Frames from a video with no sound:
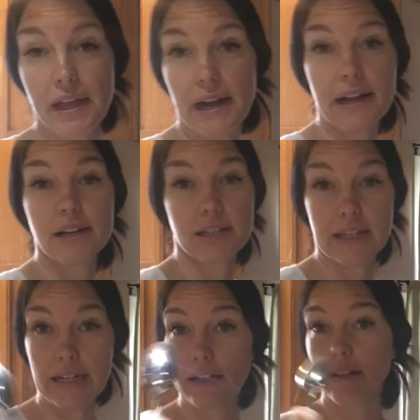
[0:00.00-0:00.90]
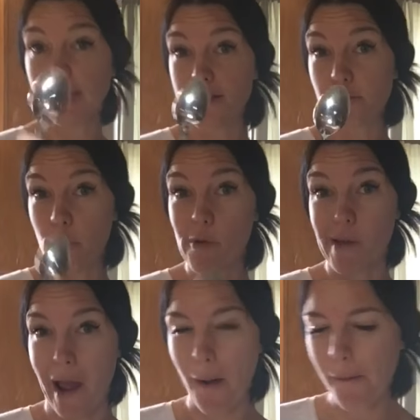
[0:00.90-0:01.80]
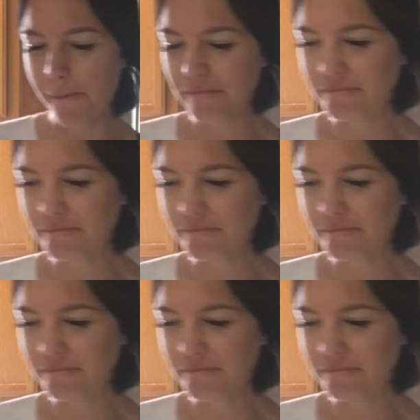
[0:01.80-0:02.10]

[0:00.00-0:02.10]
gonna get a clean spoon now.